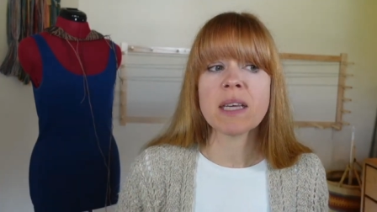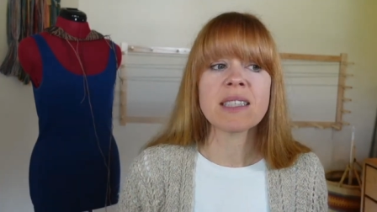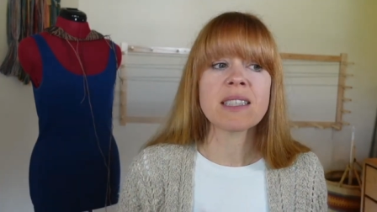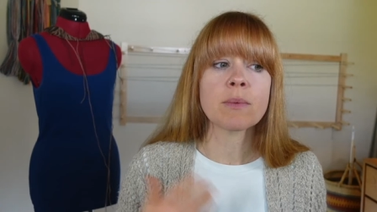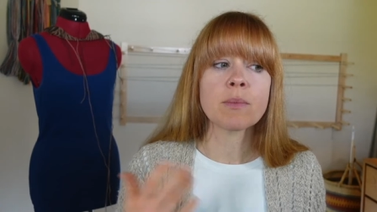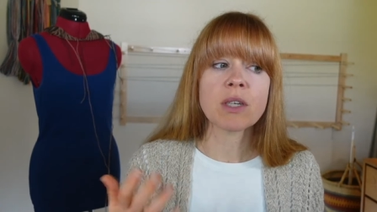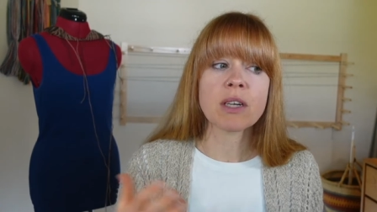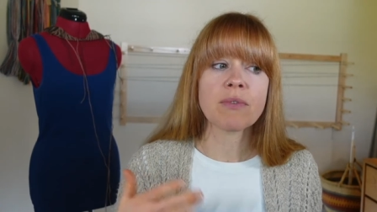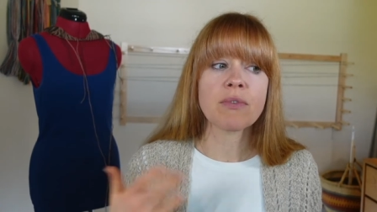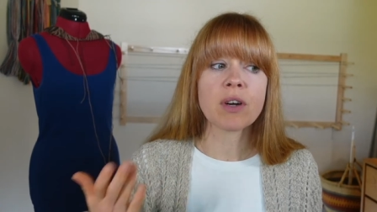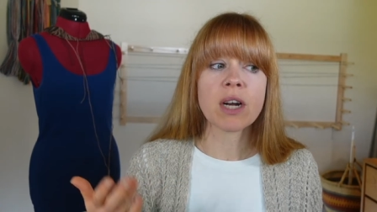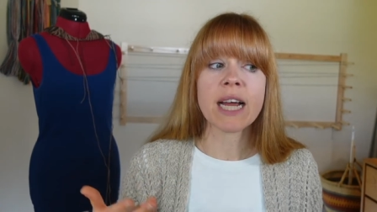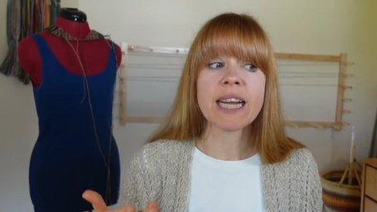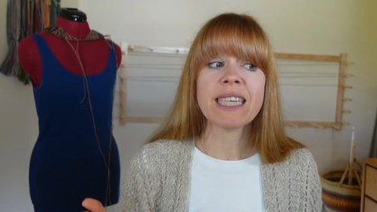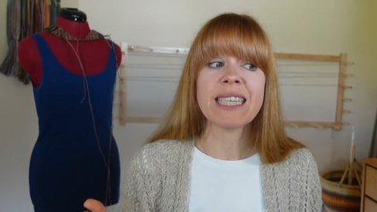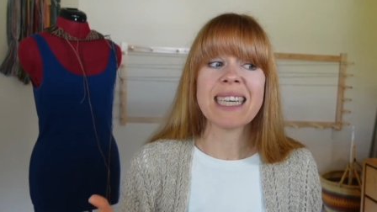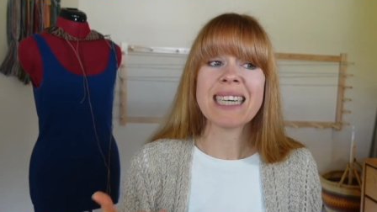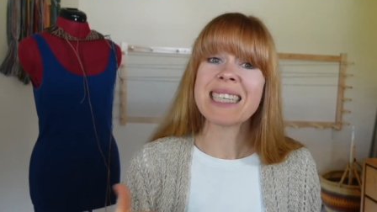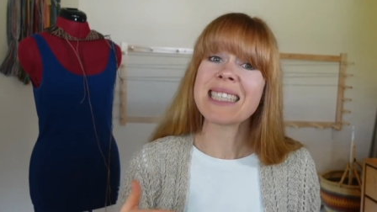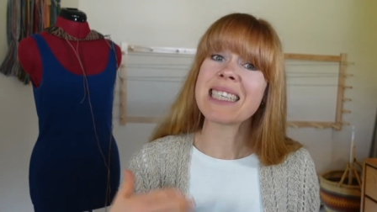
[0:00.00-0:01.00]
me some different
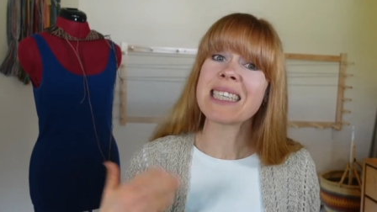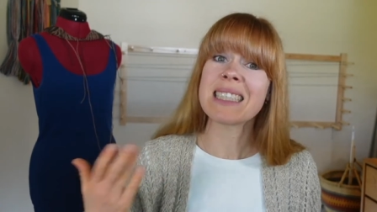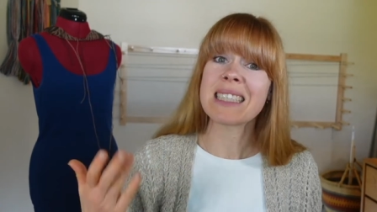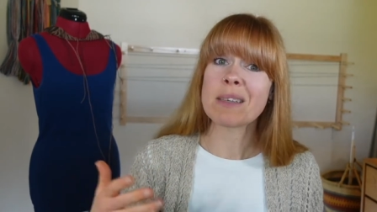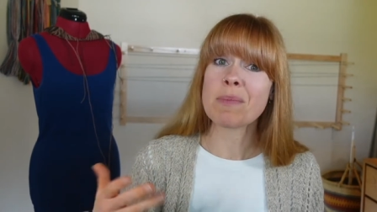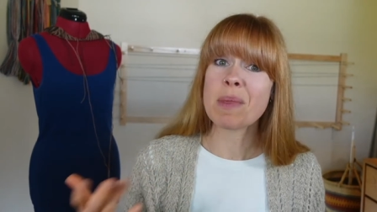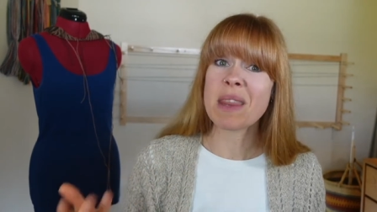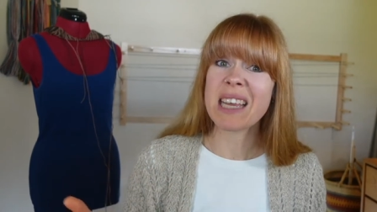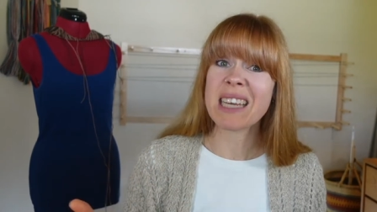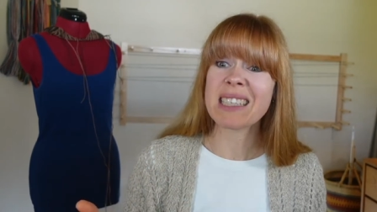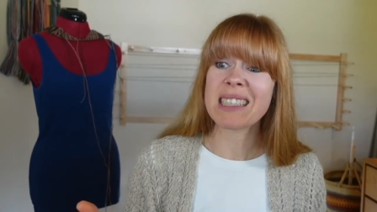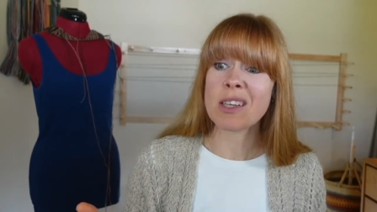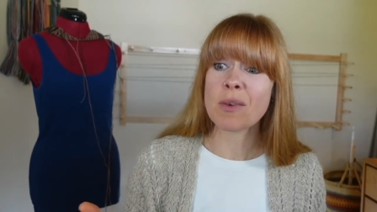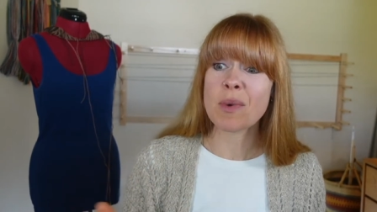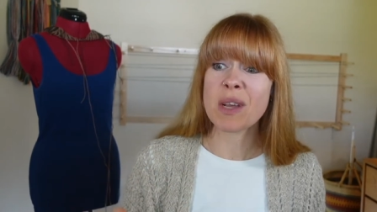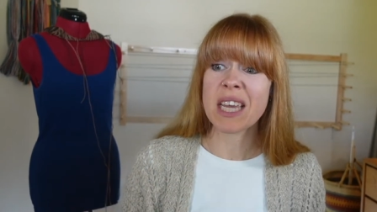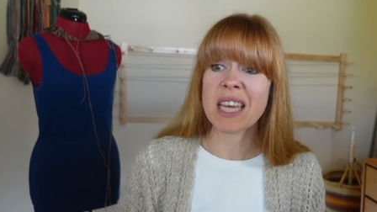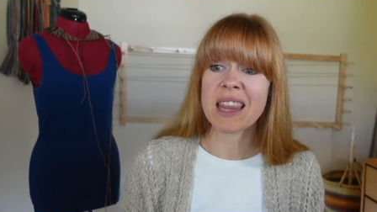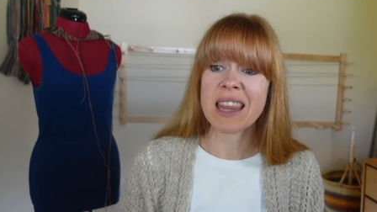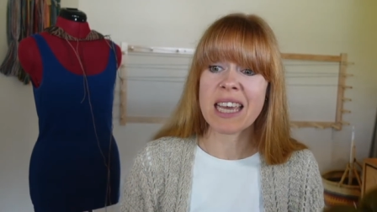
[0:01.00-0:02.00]
ideas and some things
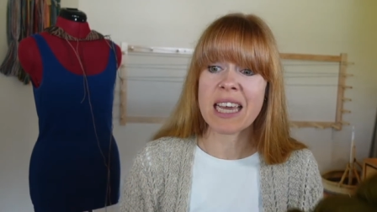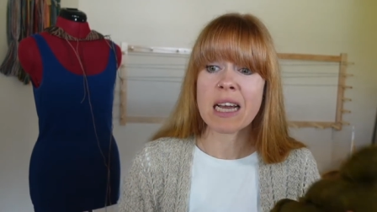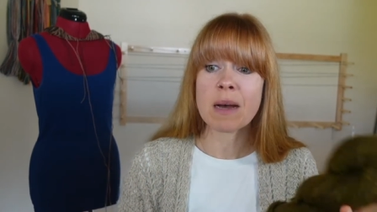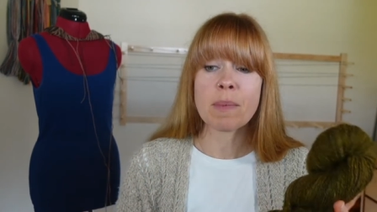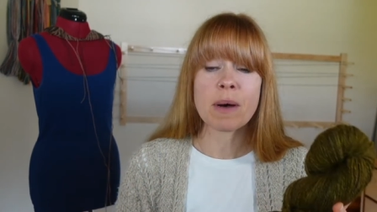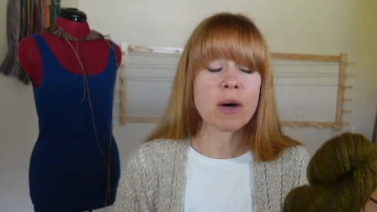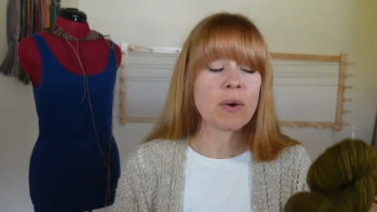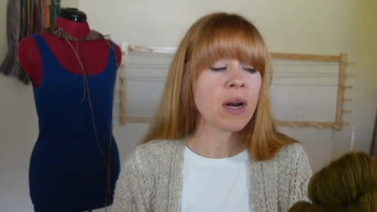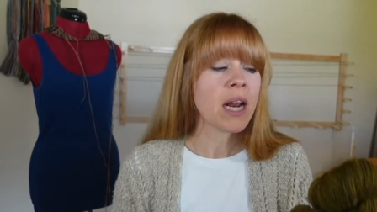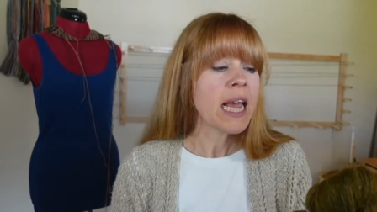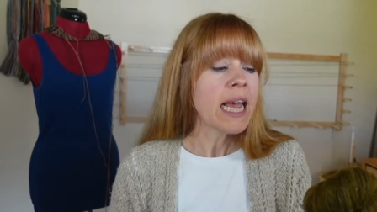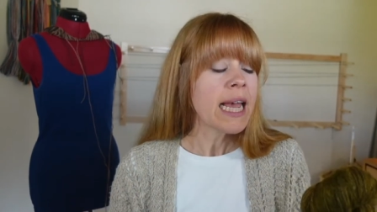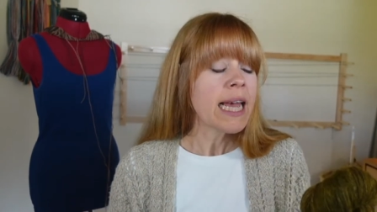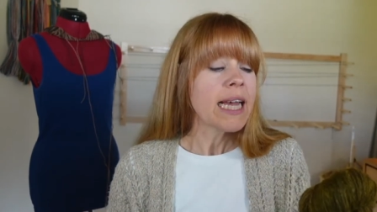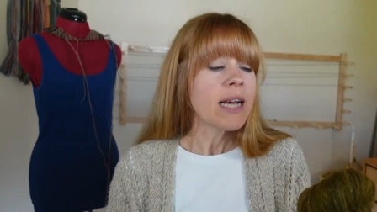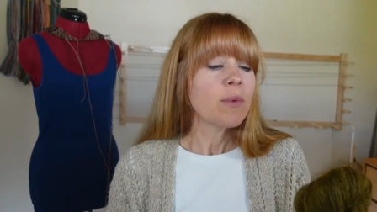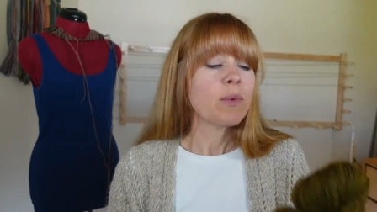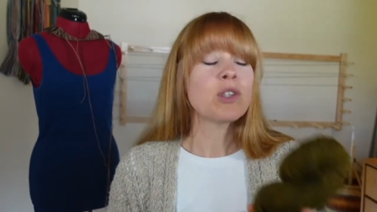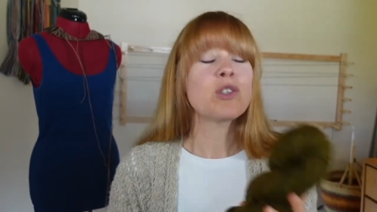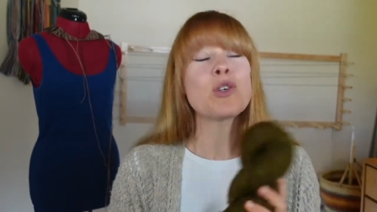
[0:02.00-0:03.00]
that we could think about,
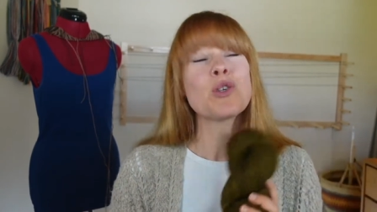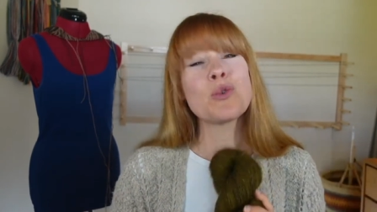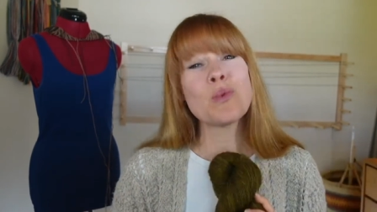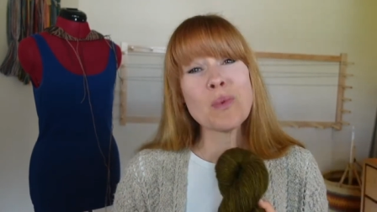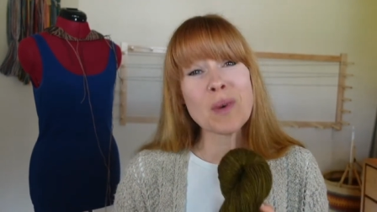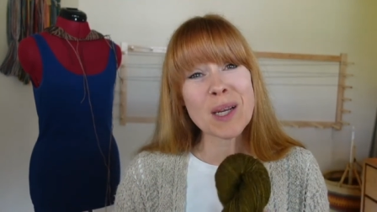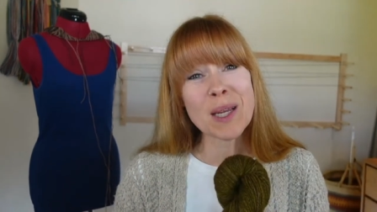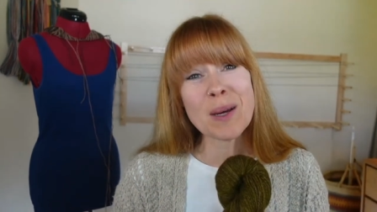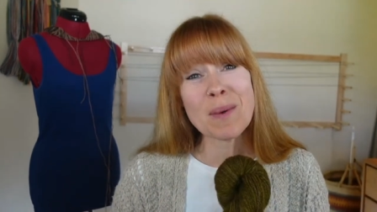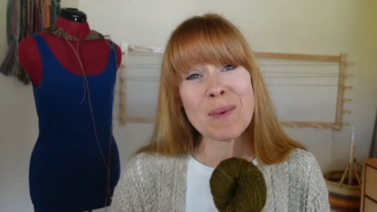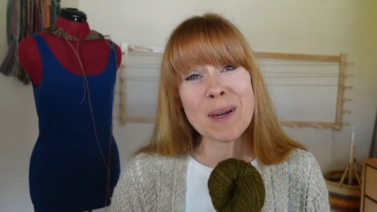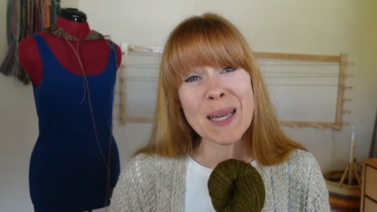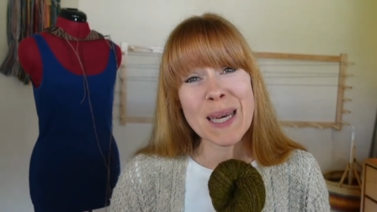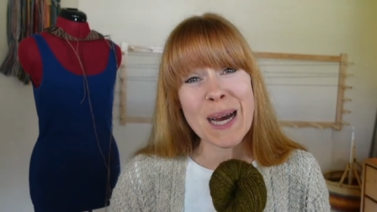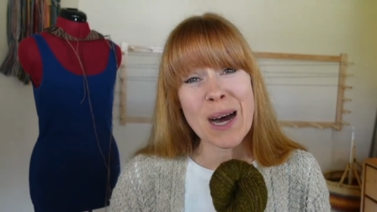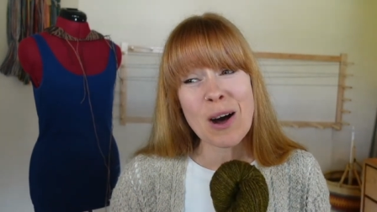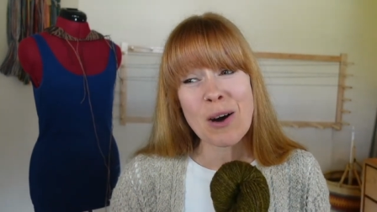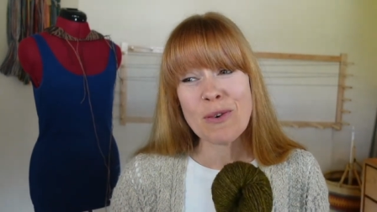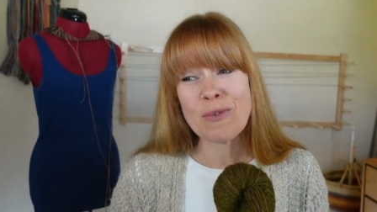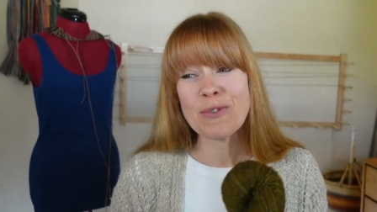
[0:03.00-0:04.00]
which was really,
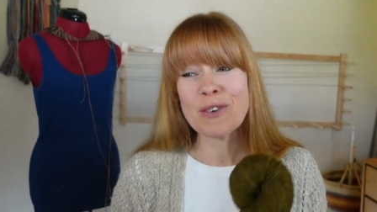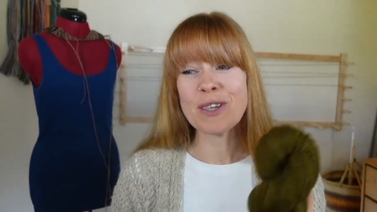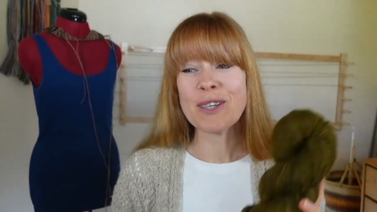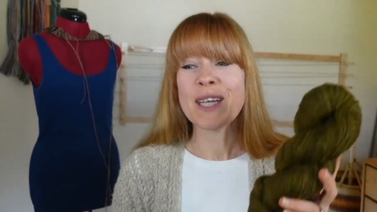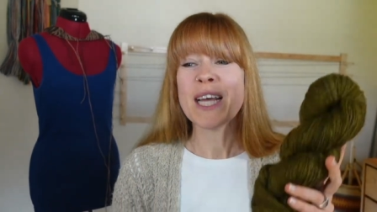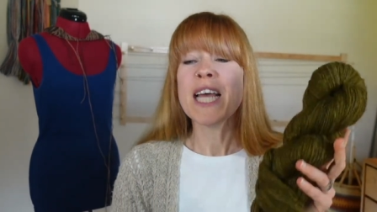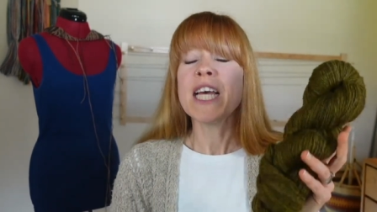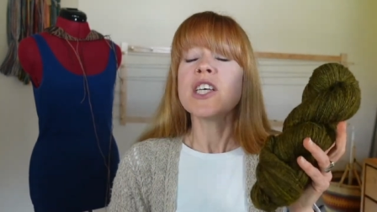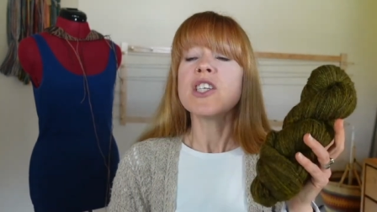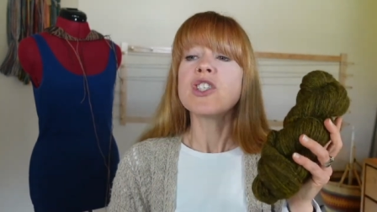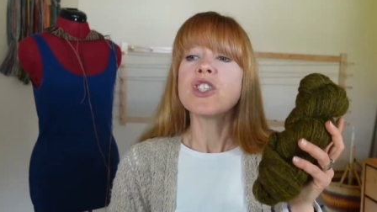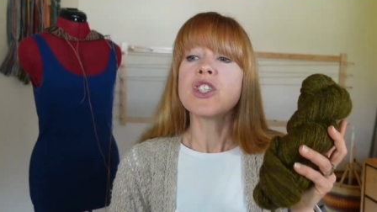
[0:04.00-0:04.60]
really helpful.